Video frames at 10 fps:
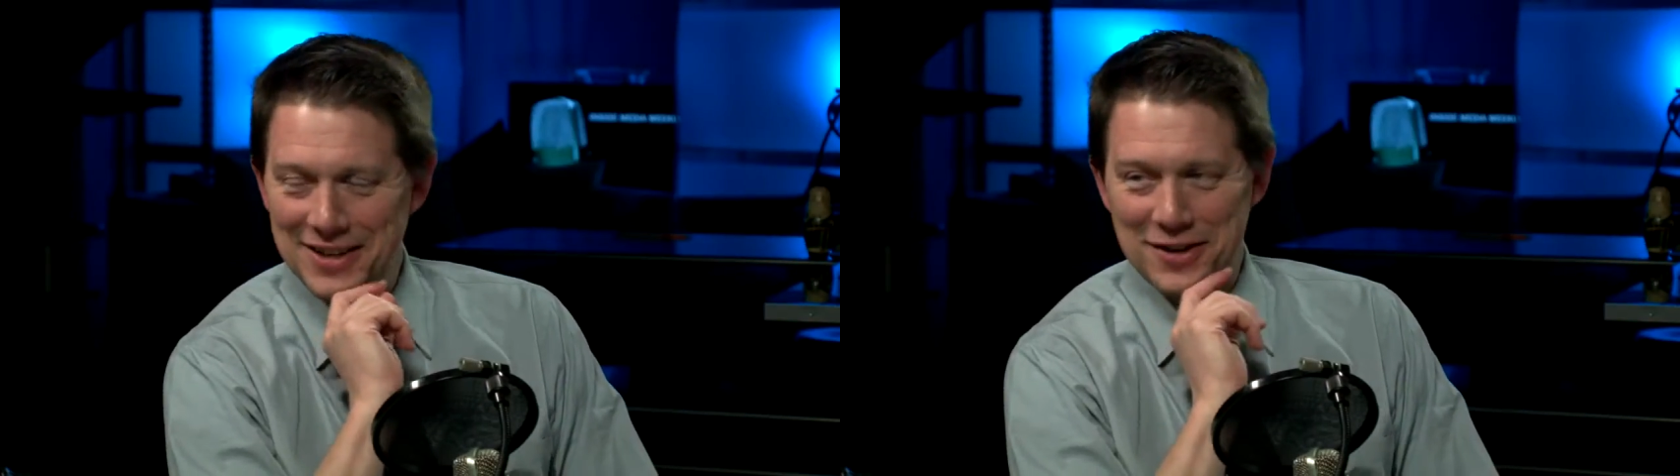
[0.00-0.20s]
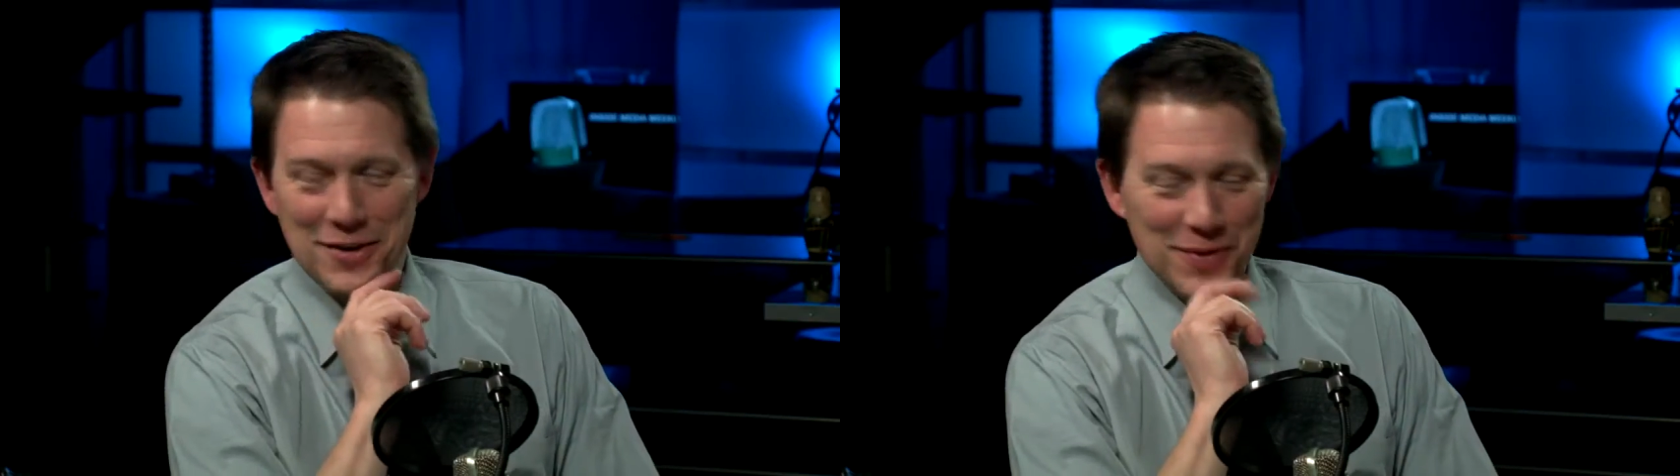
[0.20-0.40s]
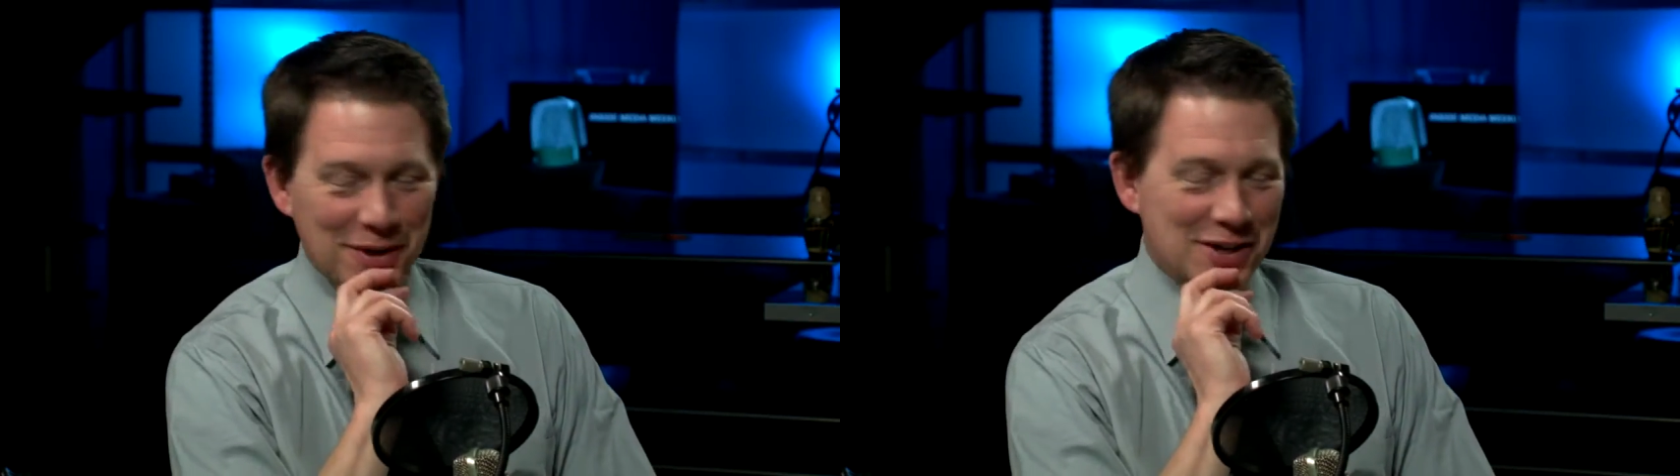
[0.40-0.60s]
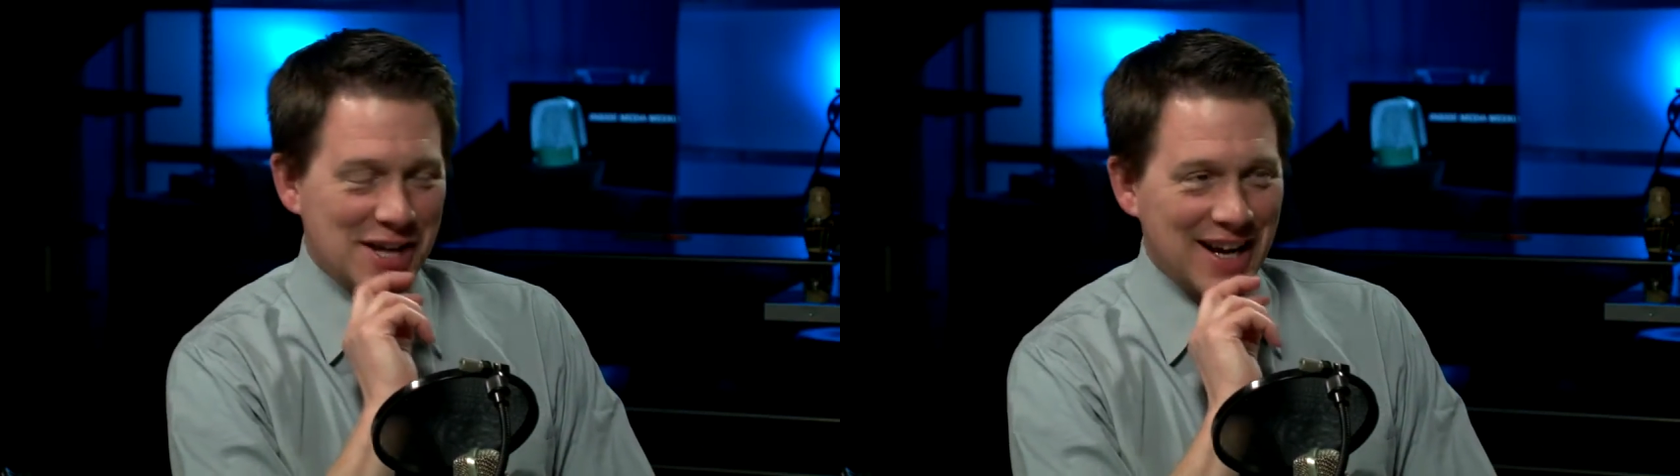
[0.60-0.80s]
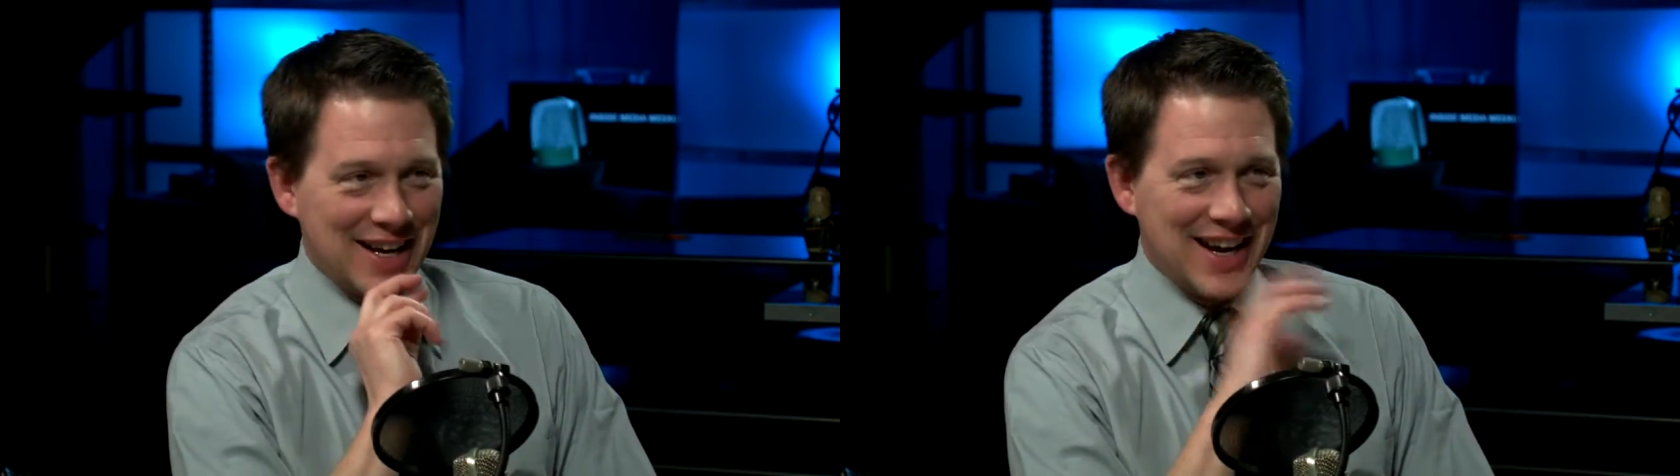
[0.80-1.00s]
Don't worry,
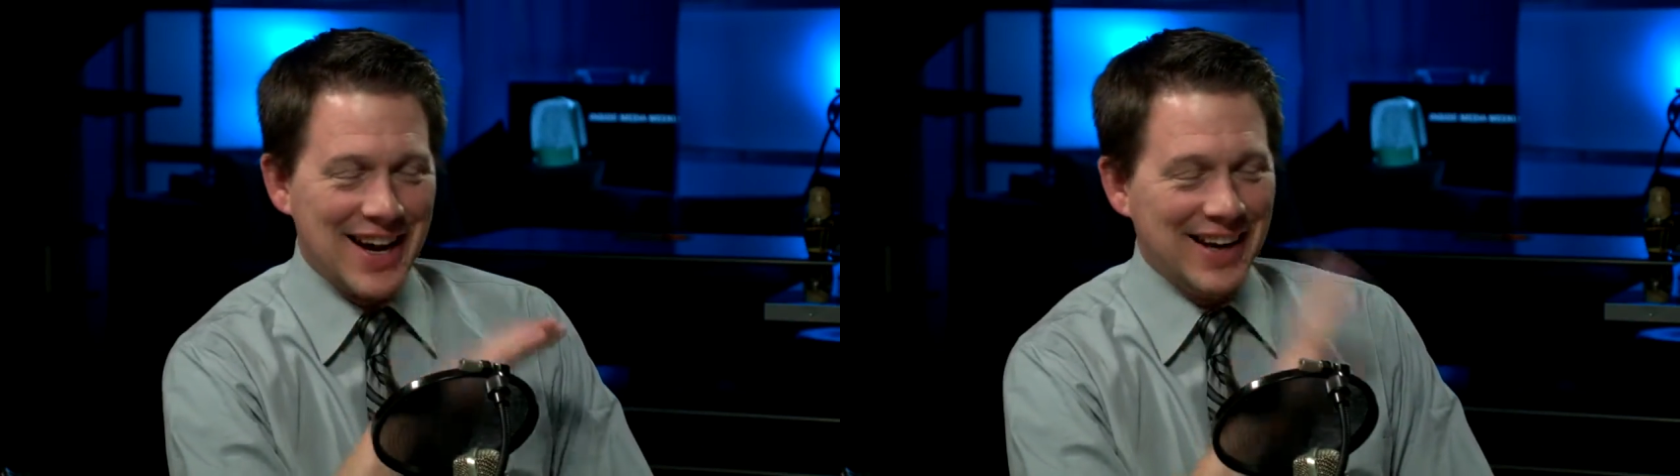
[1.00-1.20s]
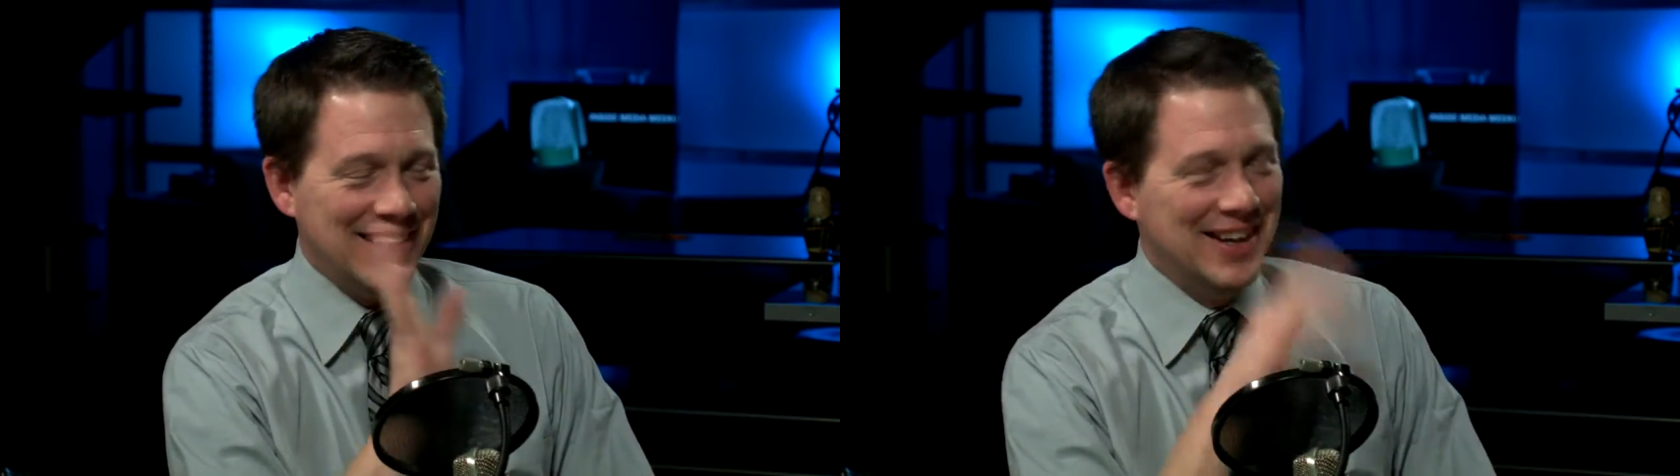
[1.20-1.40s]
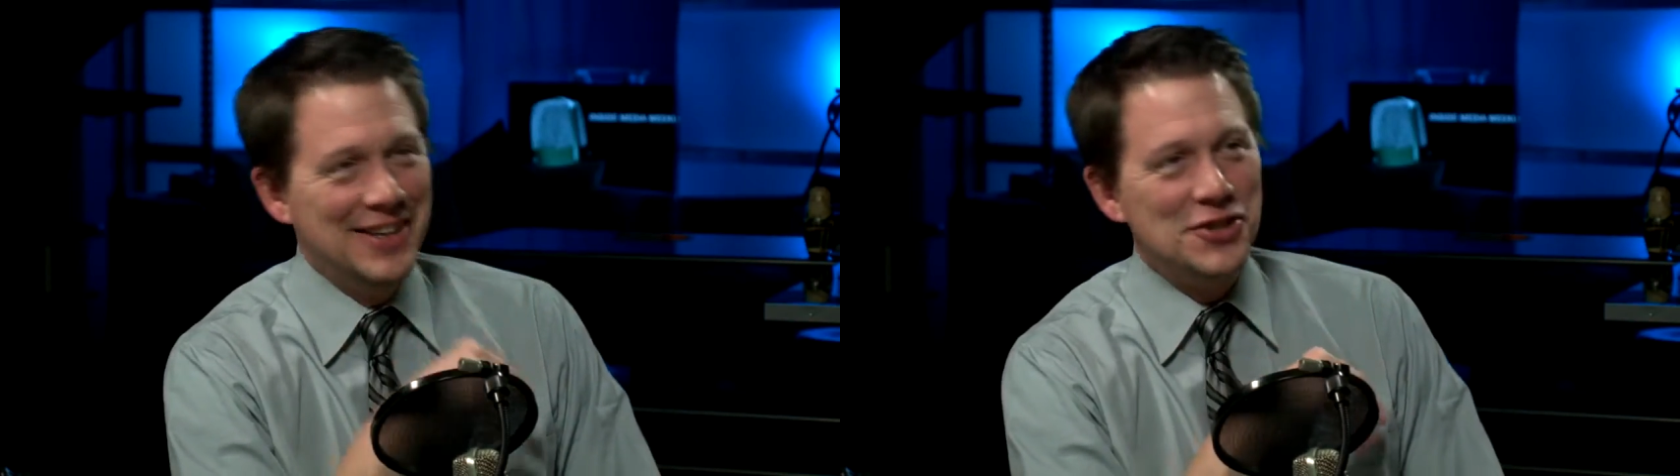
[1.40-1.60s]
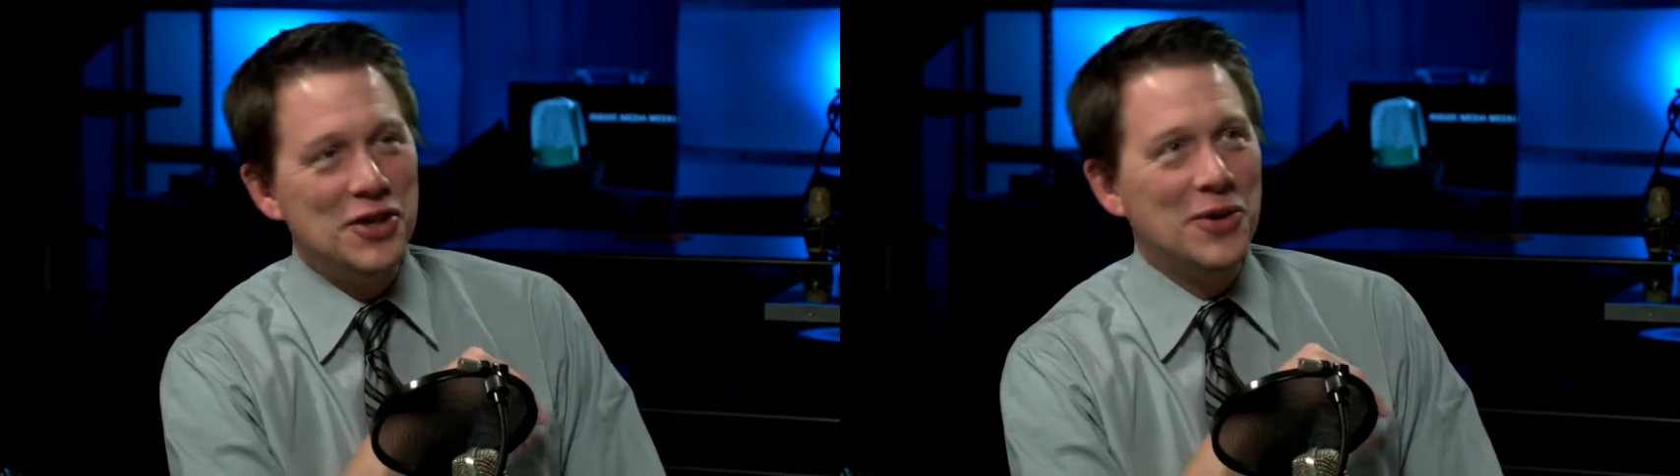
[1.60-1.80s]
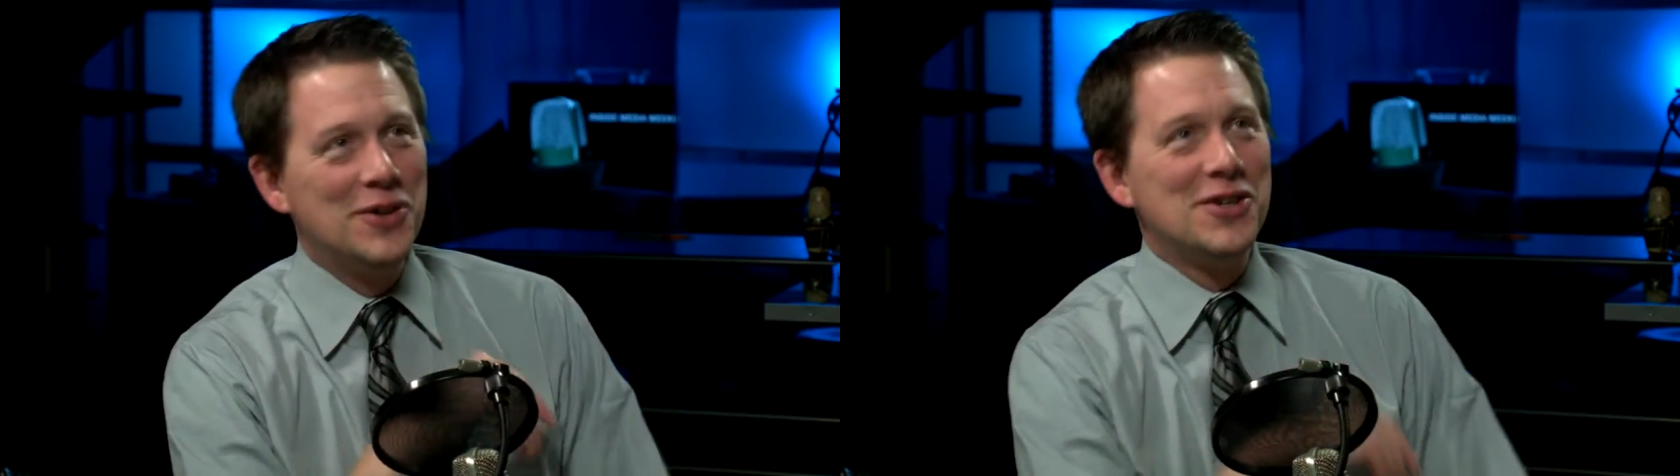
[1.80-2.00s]
J K. George